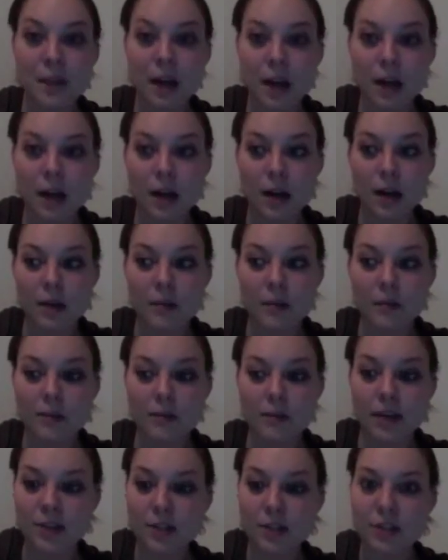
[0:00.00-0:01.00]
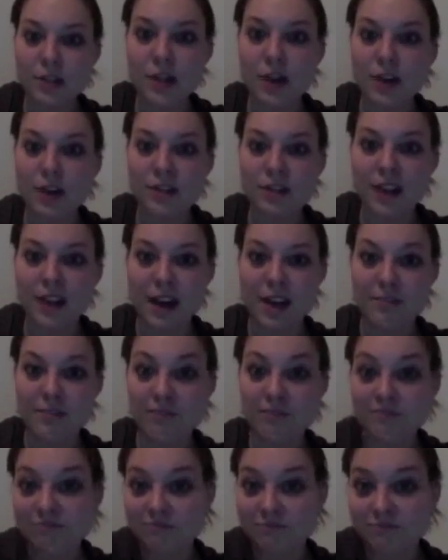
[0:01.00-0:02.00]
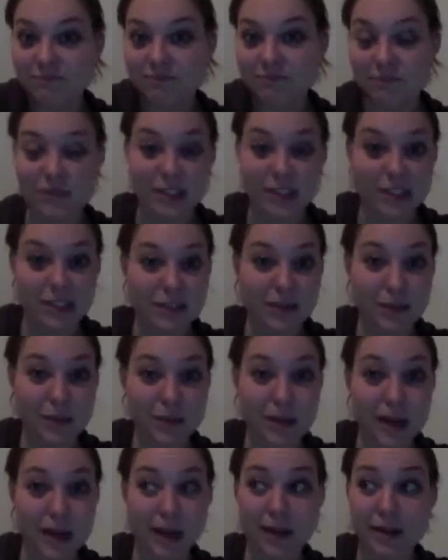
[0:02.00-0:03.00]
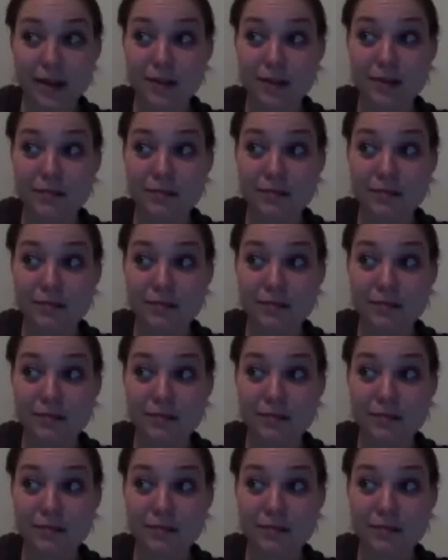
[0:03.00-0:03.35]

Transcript: I usually honor that, because if I'm tired,